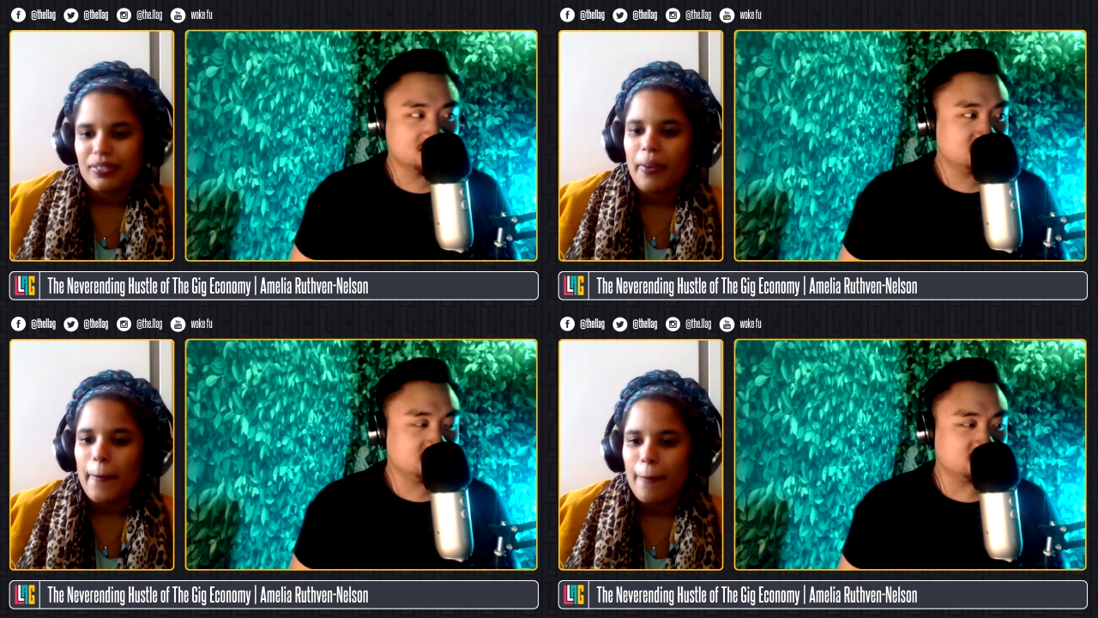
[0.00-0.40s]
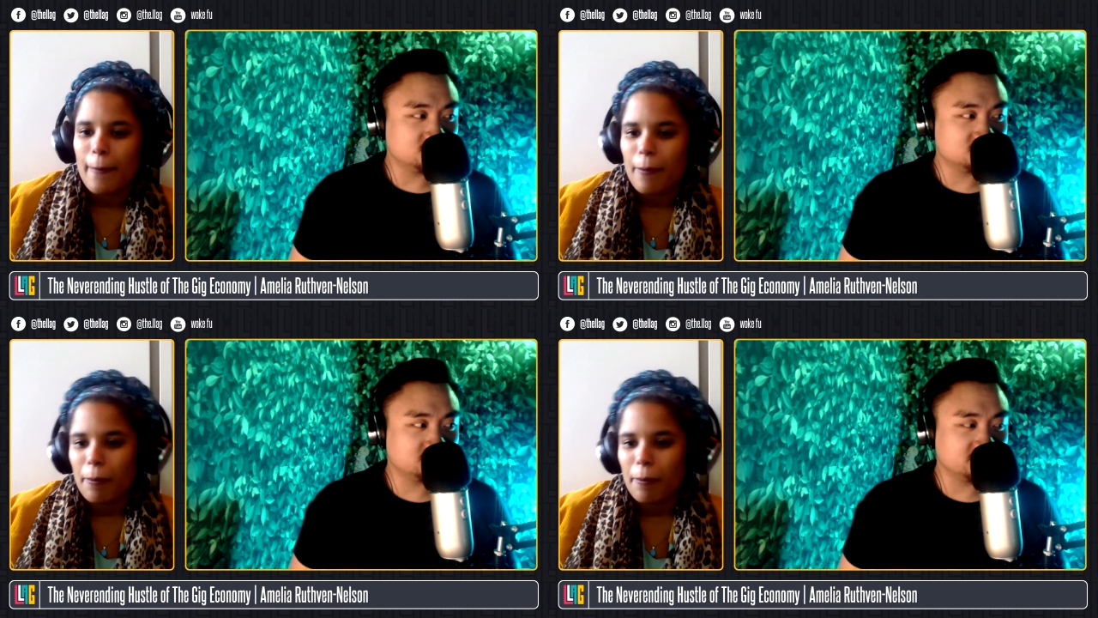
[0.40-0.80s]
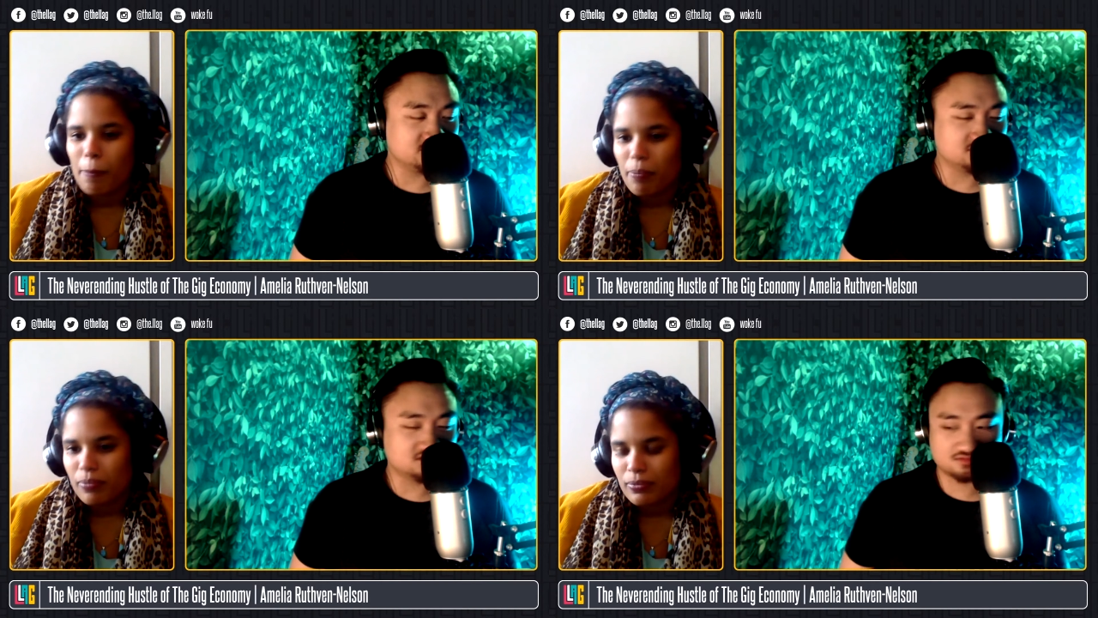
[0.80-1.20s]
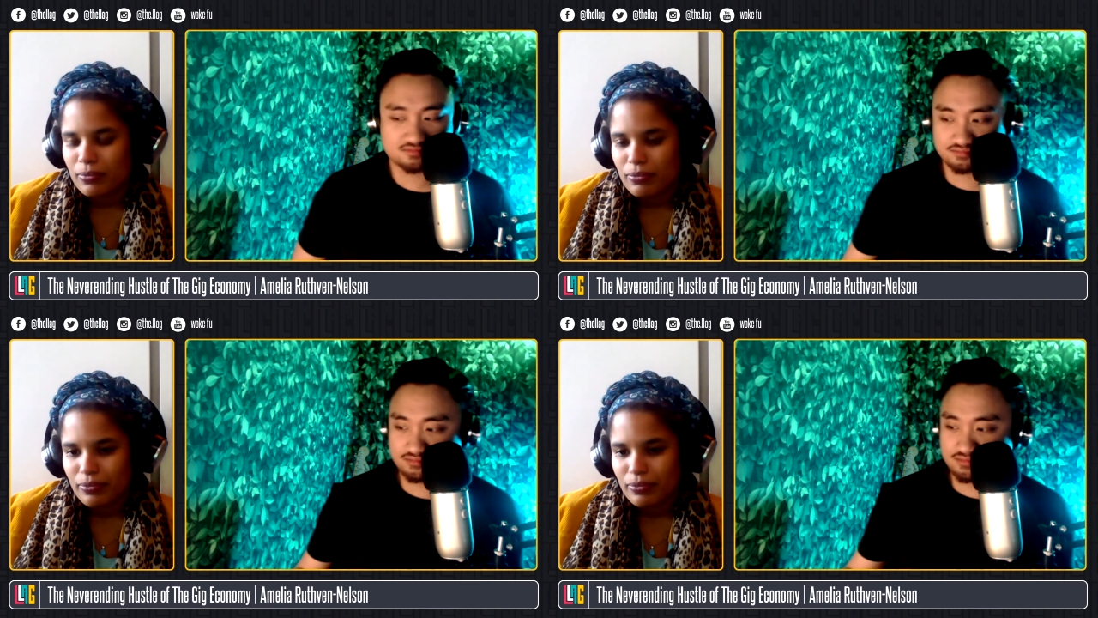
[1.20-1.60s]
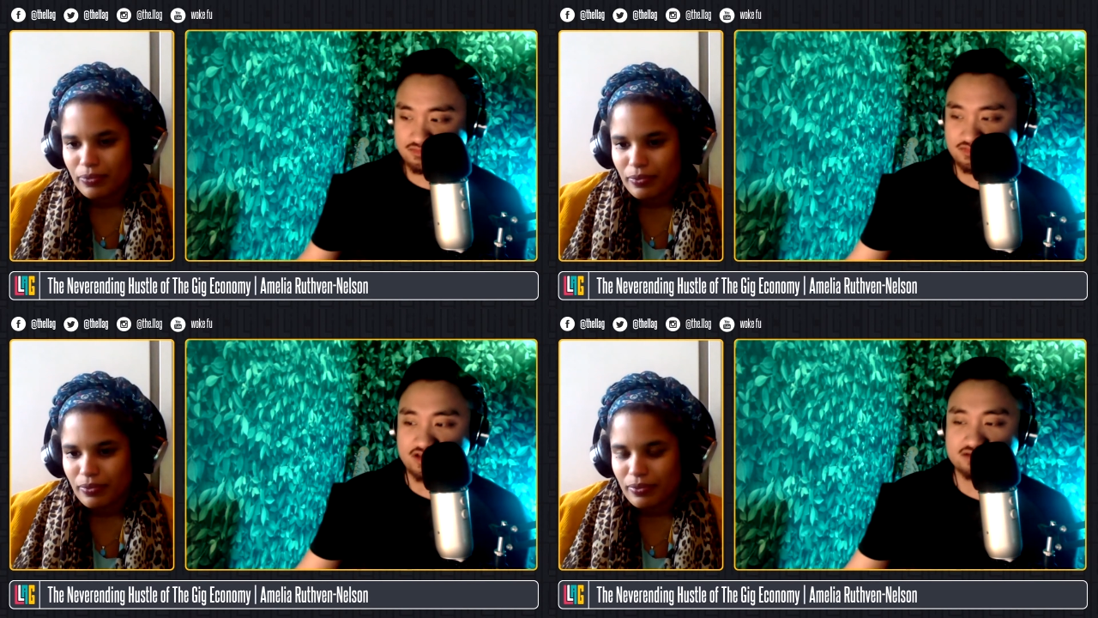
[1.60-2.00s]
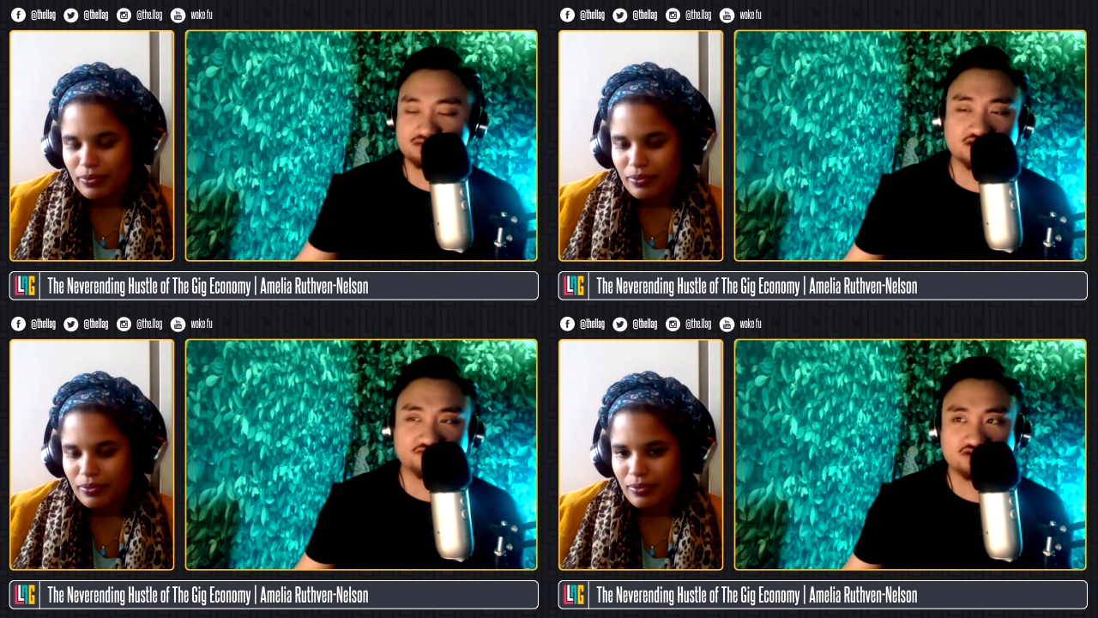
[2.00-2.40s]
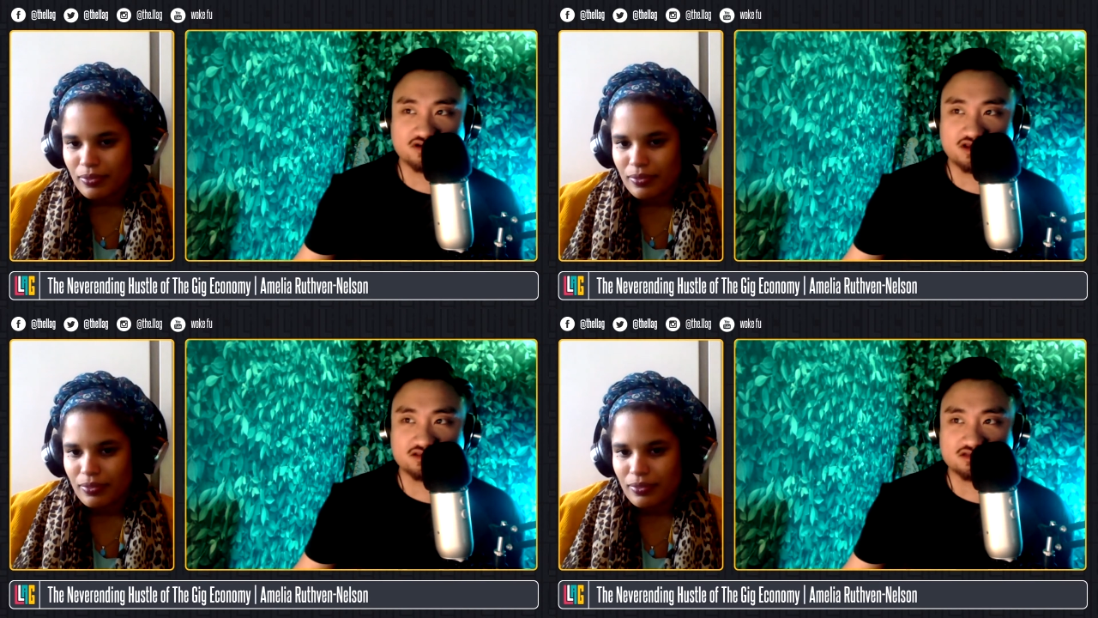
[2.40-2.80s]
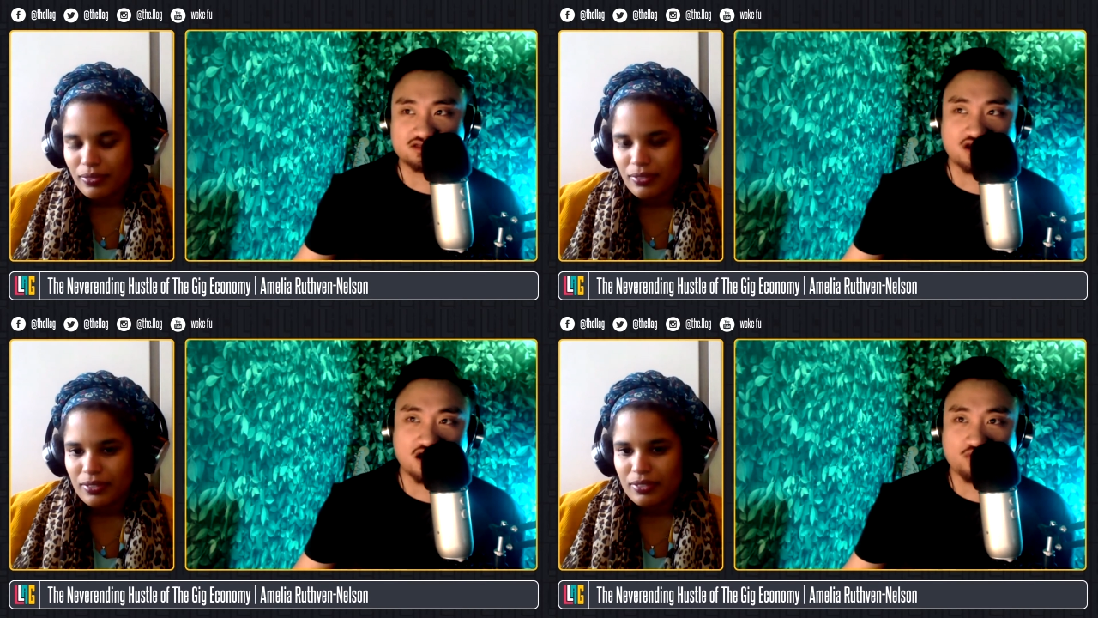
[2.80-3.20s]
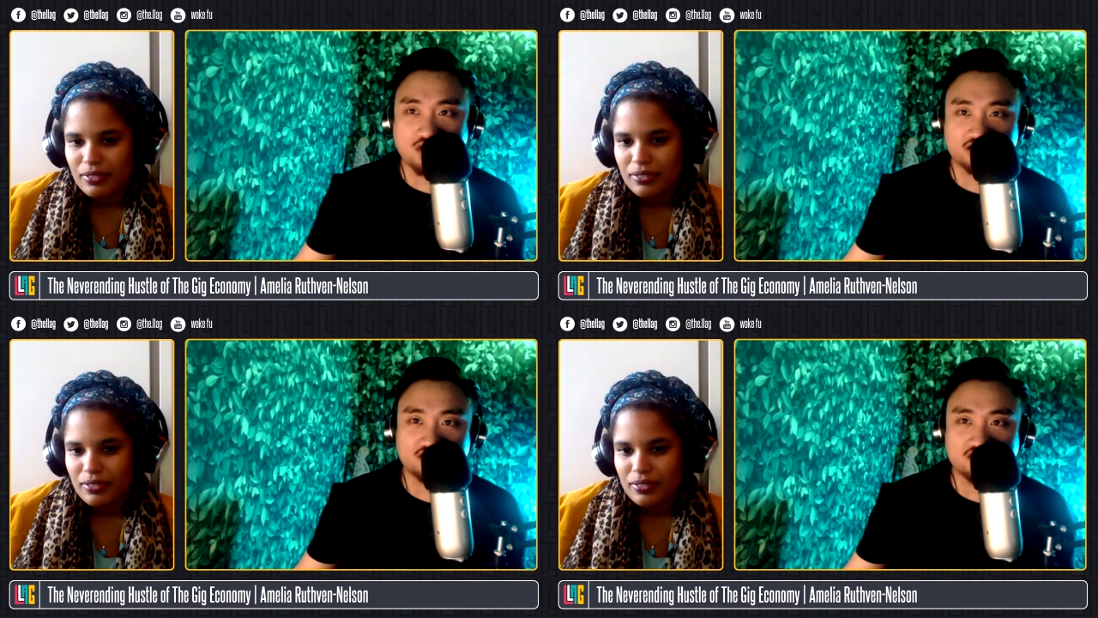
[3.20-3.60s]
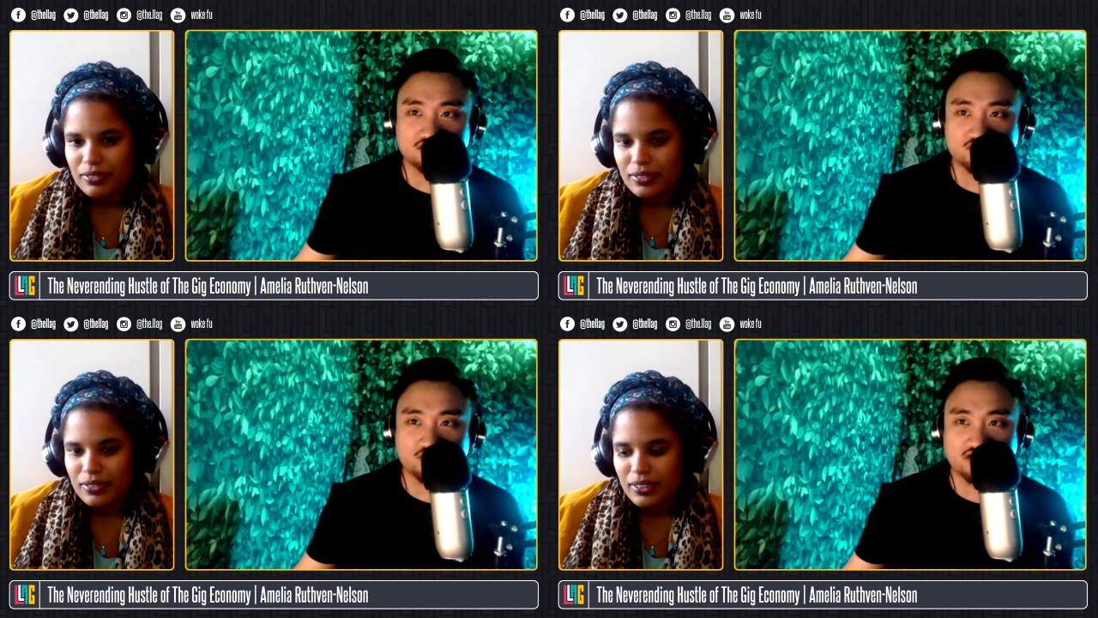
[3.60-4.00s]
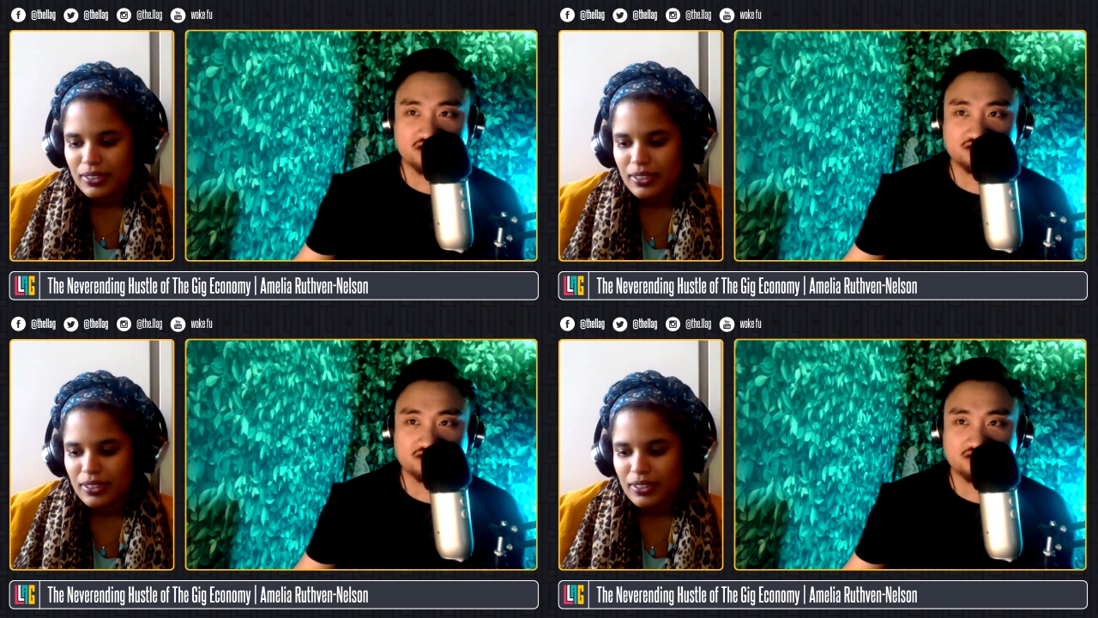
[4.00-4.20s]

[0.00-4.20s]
Speaker 1: you know, something as as different as dog walking all the way